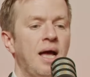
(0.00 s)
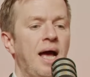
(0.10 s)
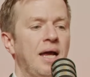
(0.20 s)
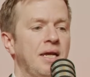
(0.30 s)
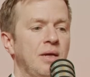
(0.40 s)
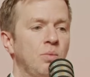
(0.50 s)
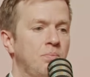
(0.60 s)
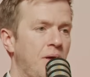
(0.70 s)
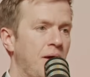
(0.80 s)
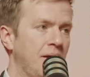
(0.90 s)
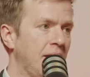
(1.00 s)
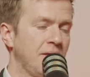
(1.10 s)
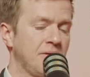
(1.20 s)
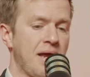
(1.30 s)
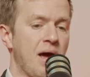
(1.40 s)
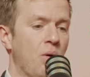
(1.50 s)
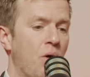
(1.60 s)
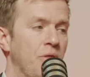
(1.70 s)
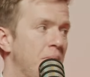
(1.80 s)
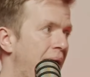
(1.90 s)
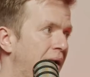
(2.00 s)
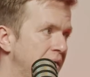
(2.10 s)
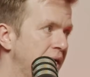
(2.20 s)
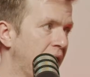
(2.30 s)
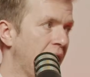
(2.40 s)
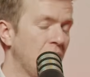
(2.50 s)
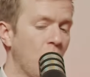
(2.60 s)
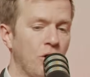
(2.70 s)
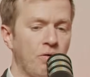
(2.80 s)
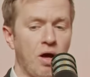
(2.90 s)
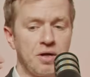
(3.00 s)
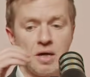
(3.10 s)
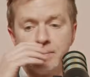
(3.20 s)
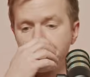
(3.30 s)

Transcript: and he is now on the ballot in Colorado.